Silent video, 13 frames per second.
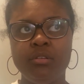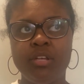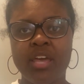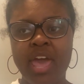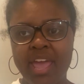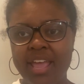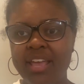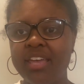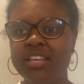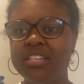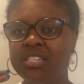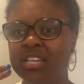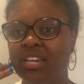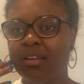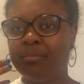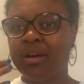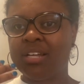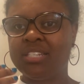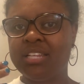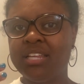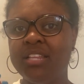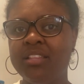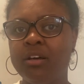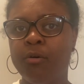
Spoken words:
cake is sitting in my teeth